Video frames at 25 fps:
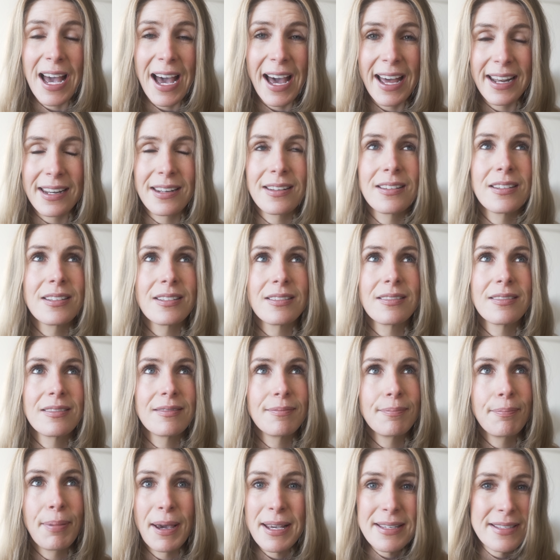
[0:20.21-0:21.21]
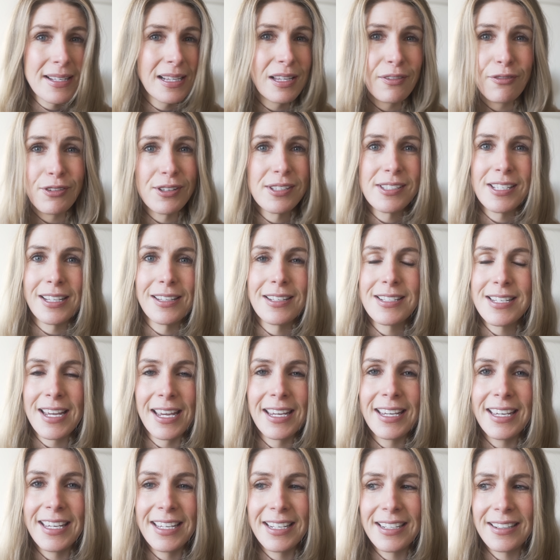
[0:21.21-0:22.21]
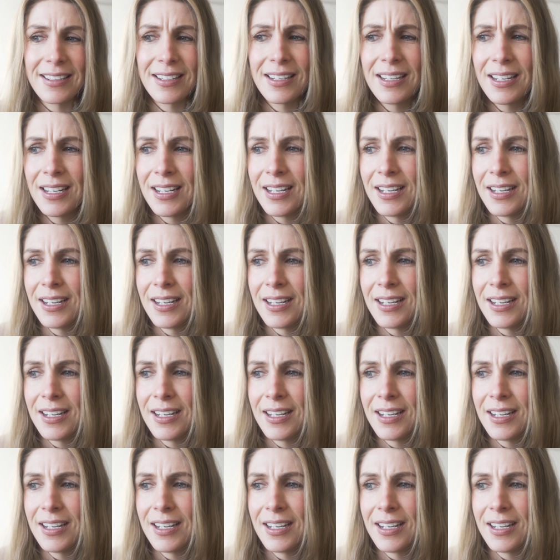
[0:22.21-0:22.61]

and basically facilitating